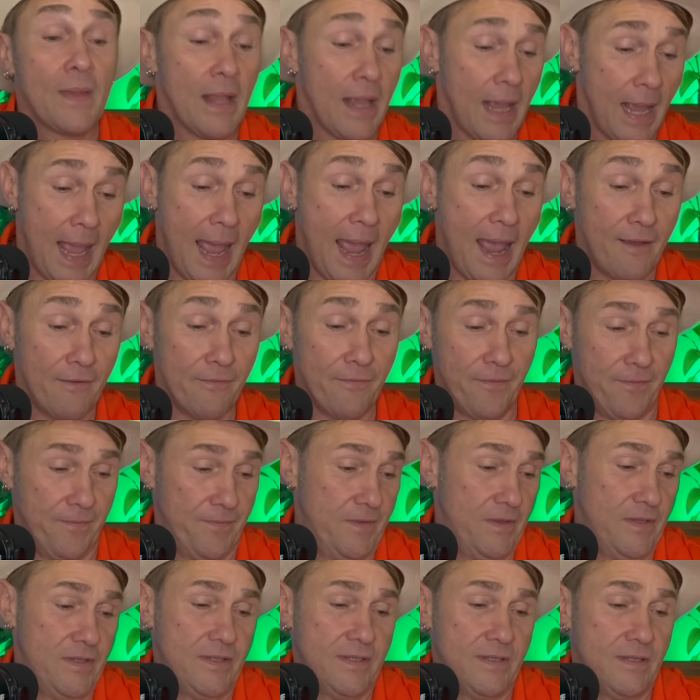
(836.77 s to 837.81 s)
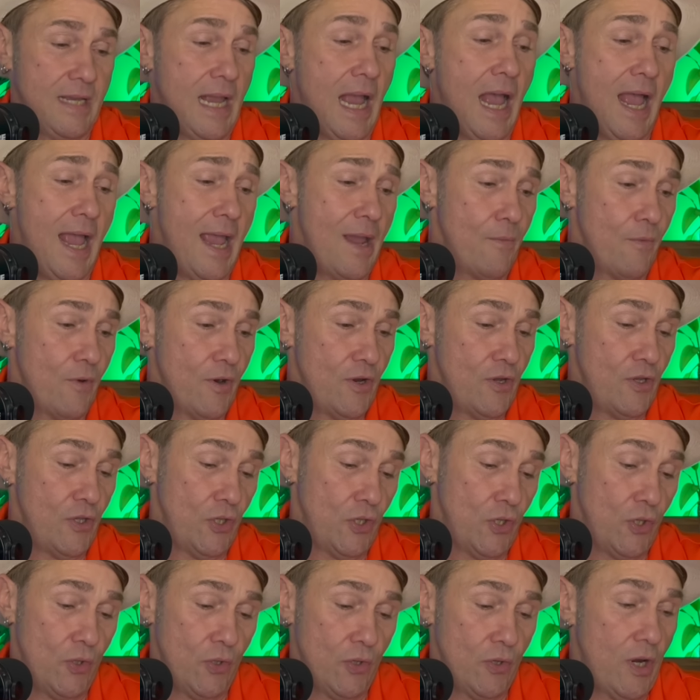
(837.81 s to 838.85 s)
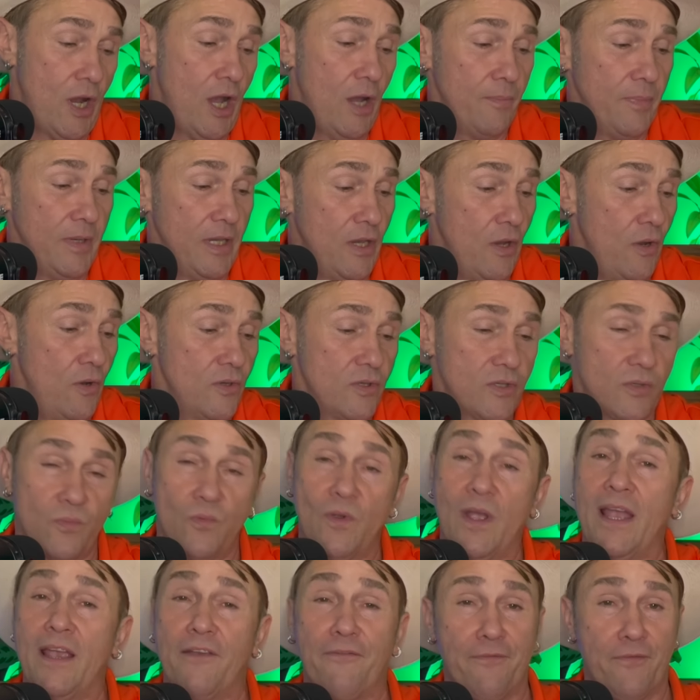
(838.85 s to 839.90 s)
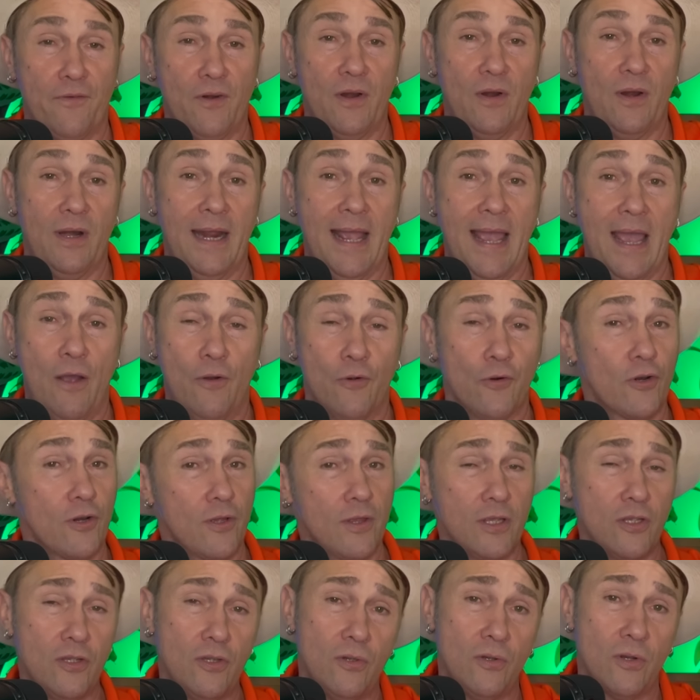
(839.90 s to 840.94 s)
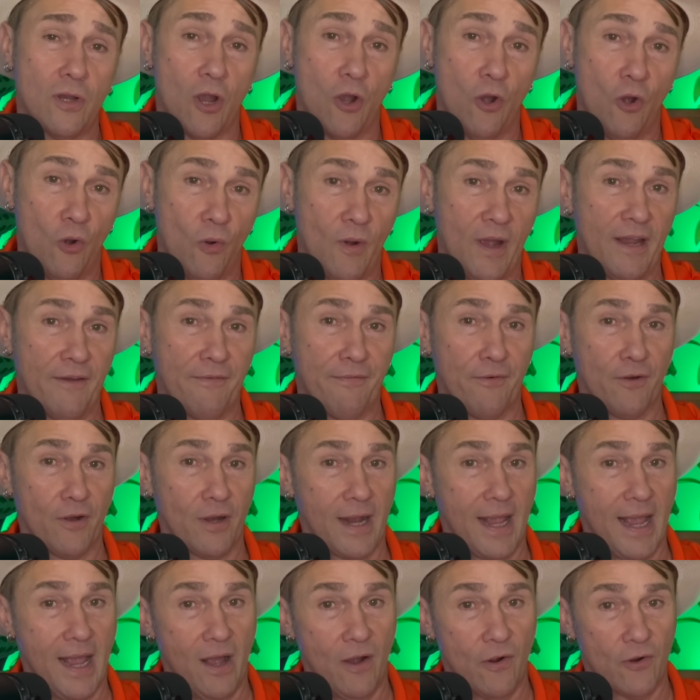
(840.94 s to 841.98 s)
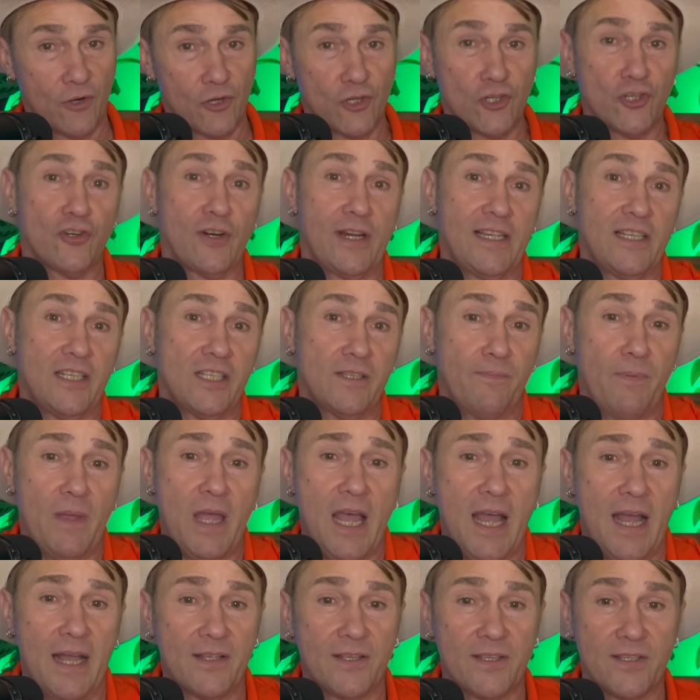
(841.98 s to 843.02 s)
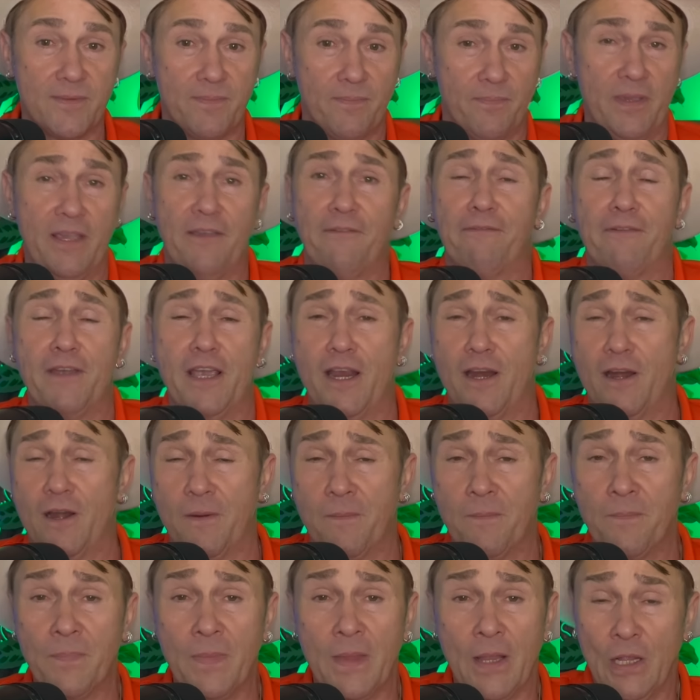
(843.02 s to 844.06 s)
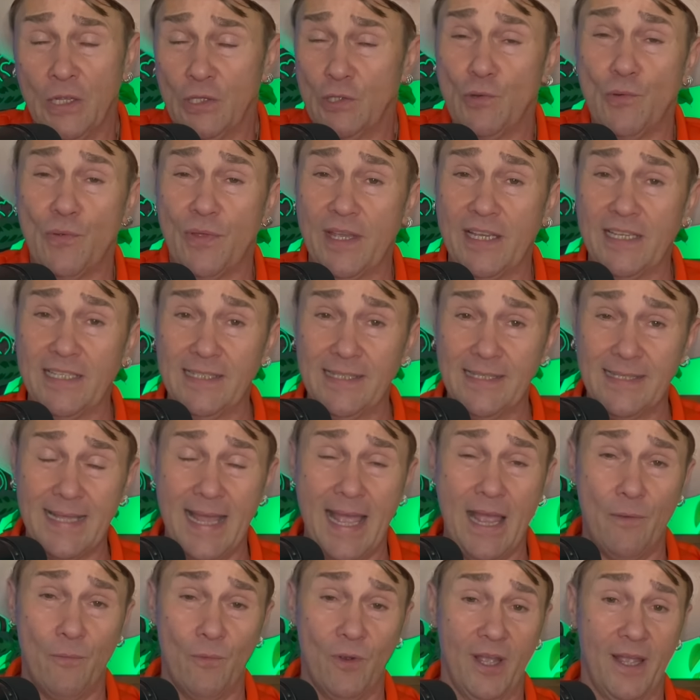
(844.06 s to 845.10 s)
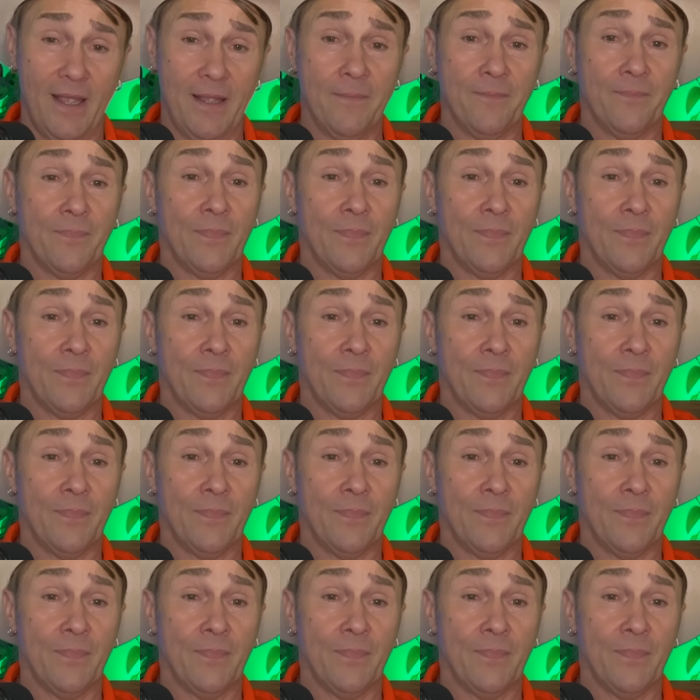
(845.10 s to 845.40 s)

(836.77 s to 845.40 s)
Have time where your hubby goes away for an hour and then you go away for an hour. Trade spots. Be fair. Do things that way.